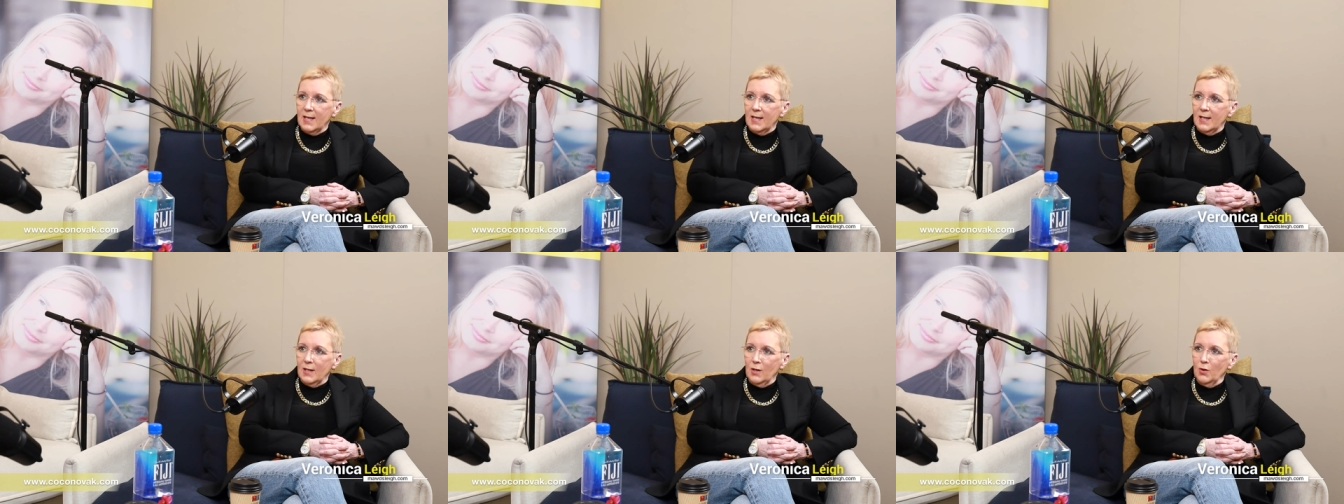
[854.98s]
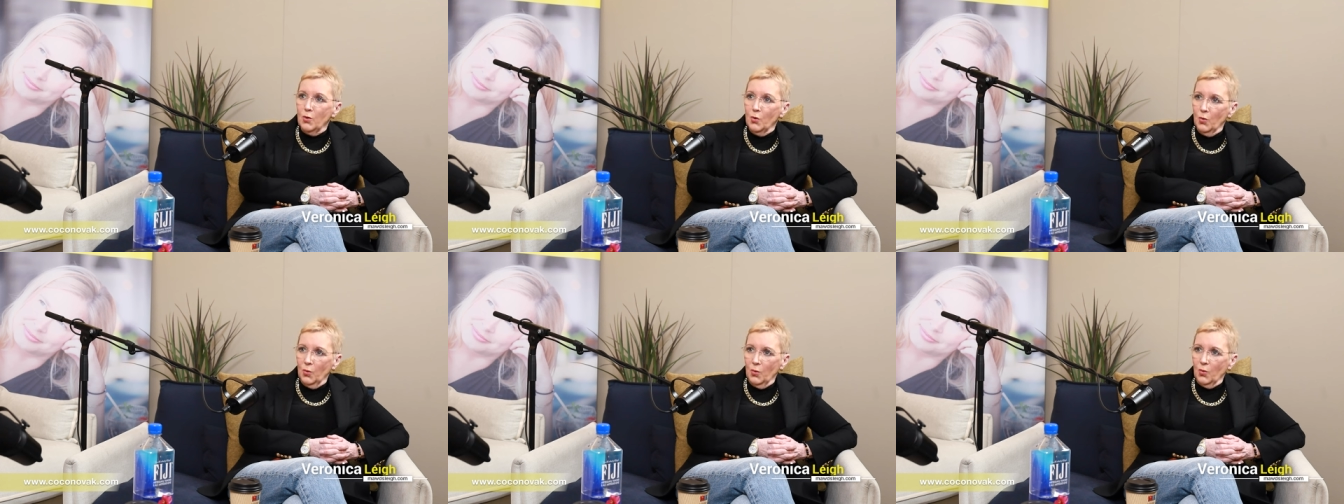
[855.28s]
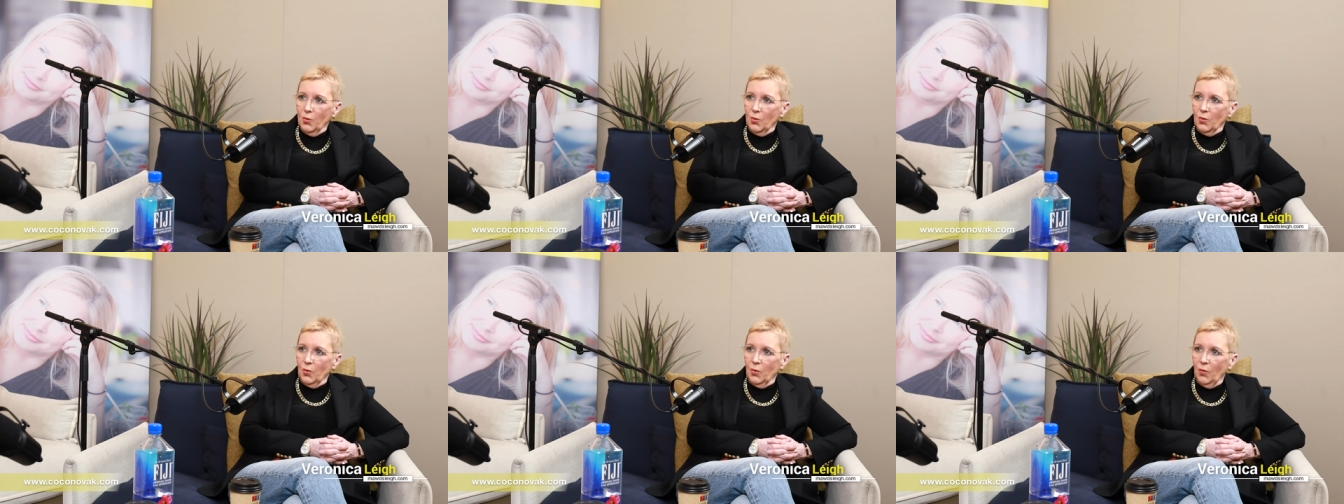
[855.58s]

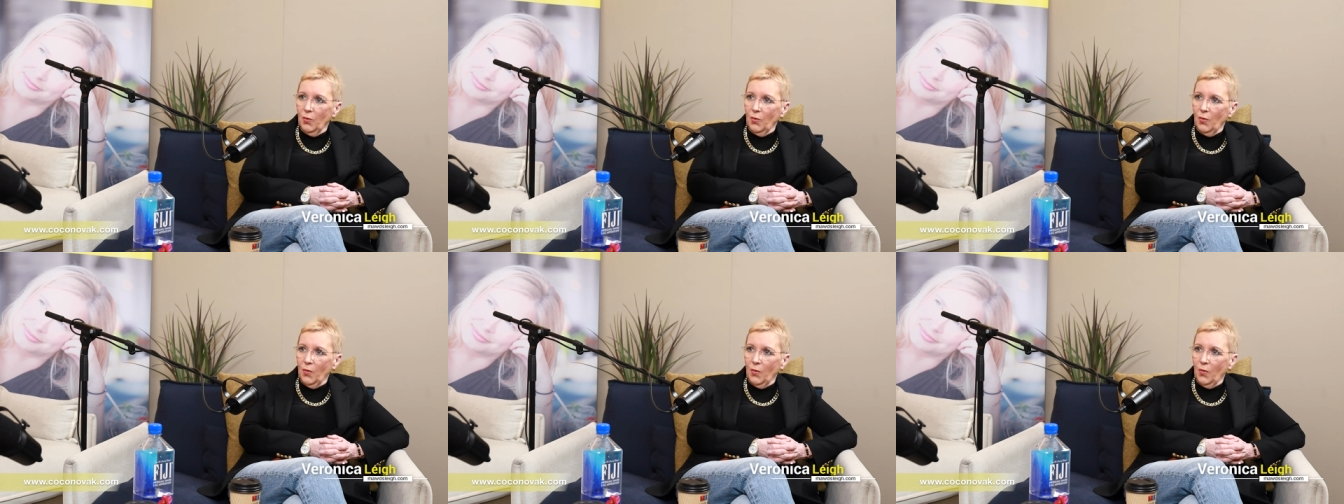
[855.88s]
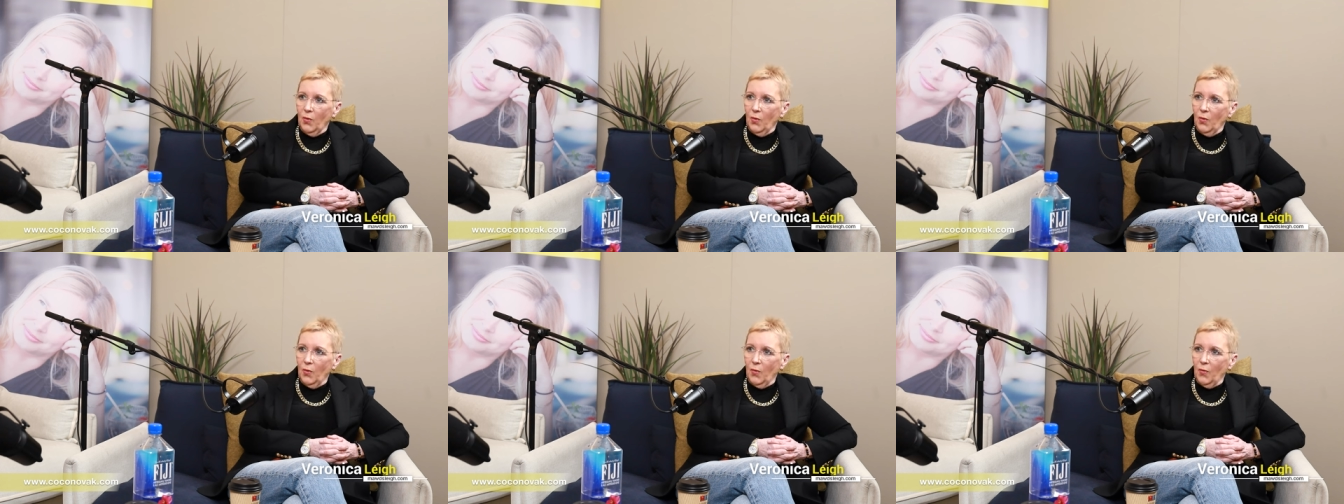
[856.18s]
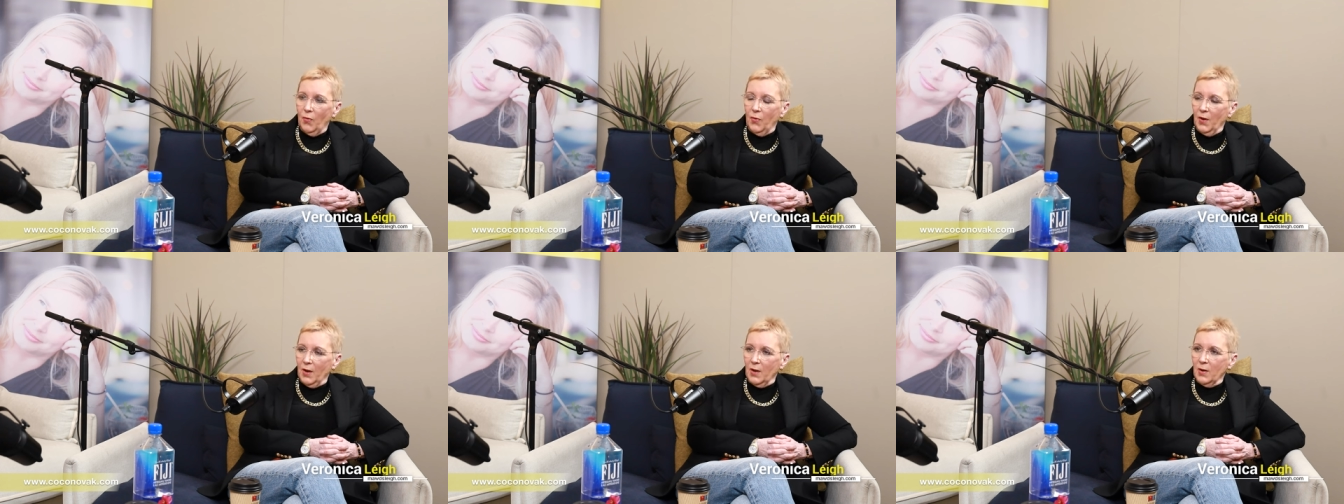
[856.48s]
know
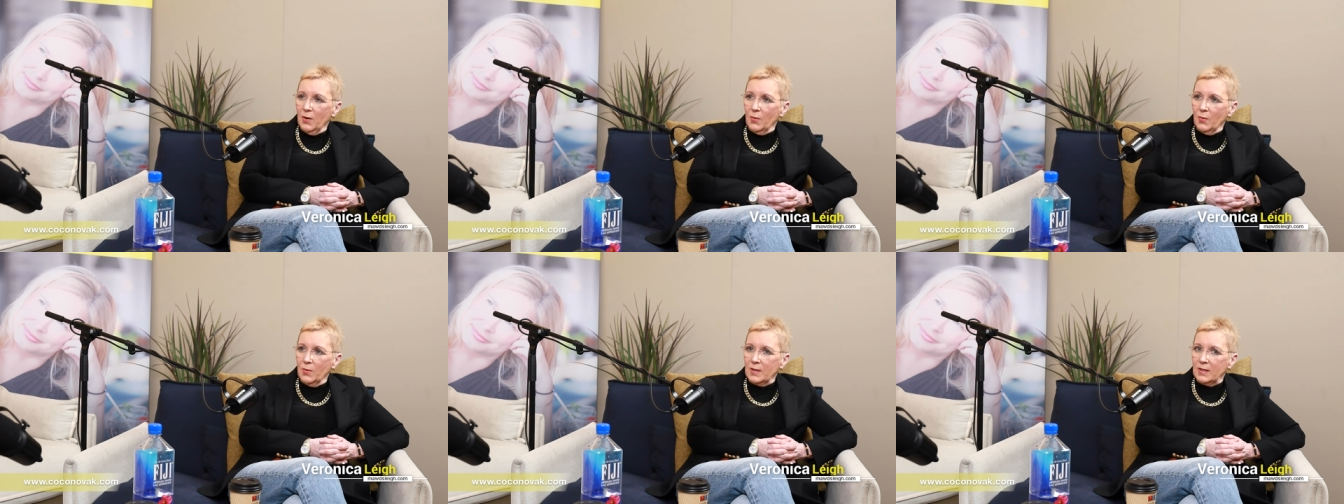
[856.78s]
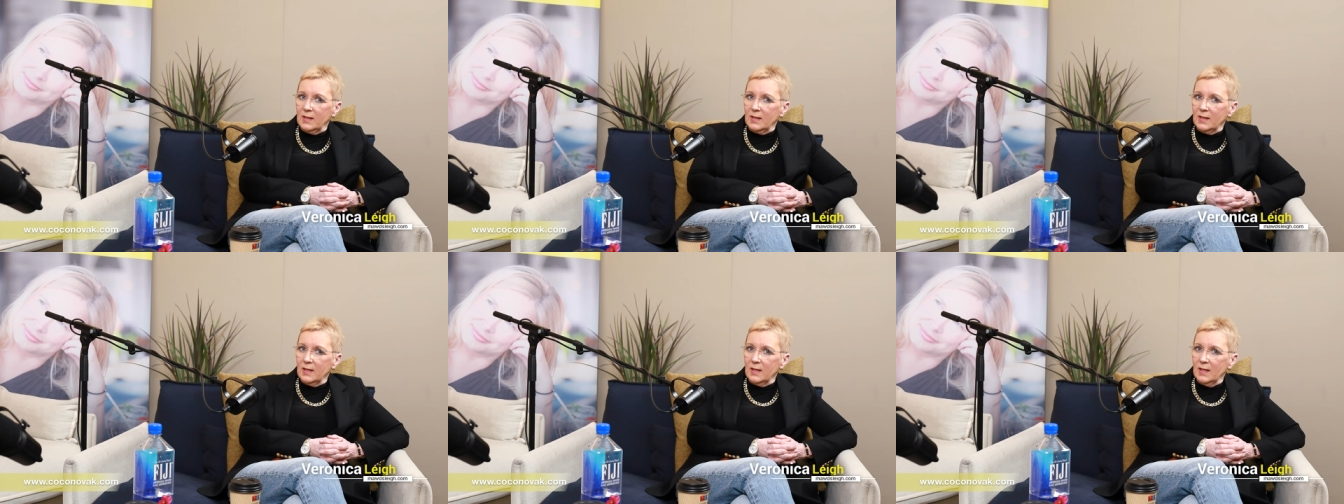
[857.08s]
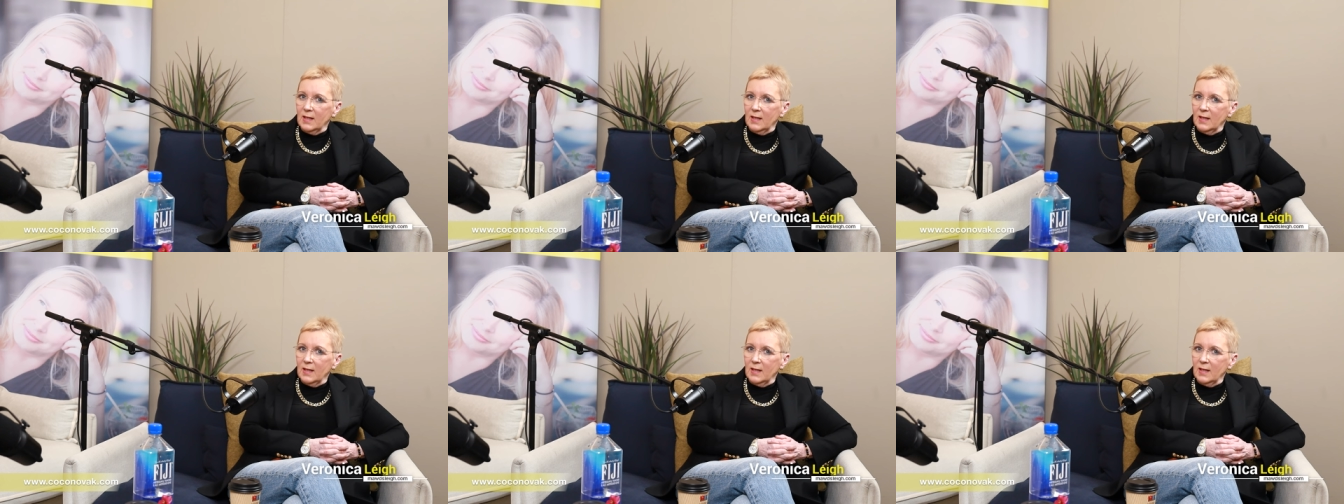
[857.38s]
that it was